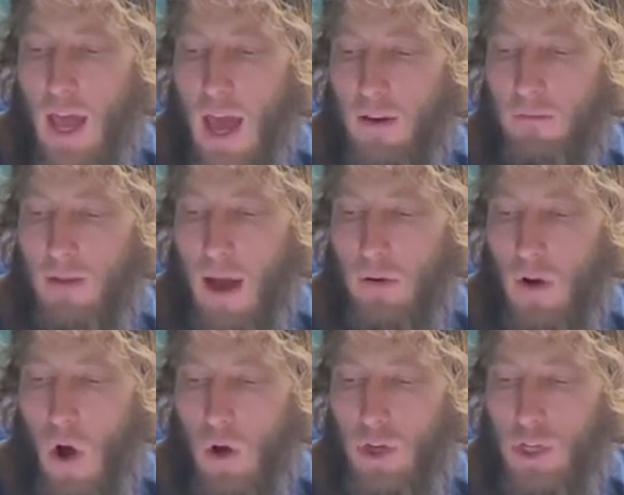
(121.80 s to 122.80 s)
and found
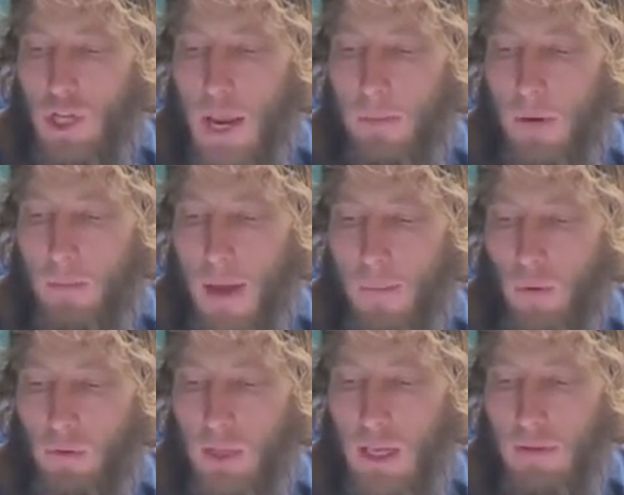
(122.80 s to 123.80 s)
heart-shaped
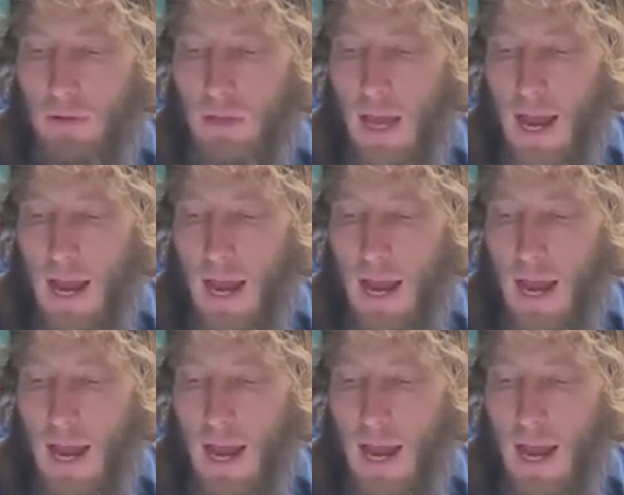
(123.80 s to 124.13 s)
maple leaves